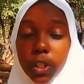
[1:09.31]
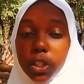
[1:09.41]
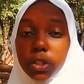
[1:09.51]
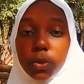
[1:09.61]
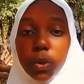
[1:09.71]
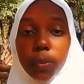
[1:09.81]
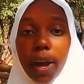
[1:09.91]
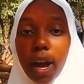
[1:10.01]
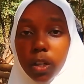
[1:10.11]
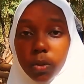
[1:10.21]
It is through
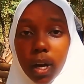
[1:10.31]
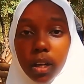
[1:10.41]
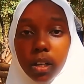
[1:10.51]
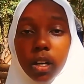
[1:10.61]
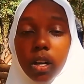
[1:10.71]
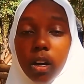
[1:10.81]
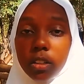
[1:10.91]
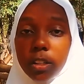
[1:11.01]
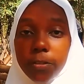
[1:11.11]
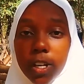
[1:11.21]
my hard work
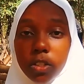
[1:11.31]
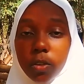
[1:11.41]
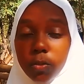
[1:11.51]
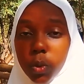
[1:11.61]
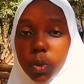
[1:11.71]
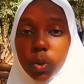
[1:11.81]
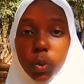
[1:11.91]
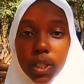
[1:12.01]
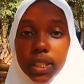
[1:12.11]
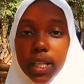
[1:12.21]
on the 1st of June
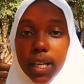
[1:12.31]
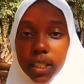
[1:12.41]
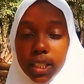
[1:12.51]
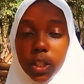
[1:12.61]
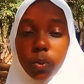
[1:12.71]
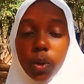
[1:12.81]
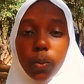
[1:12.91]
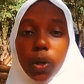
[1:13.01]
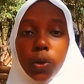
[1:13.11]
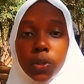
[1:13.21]
2018 when
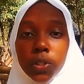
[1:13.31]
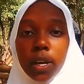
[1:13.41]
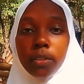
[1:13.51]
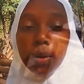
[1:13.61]
we hosted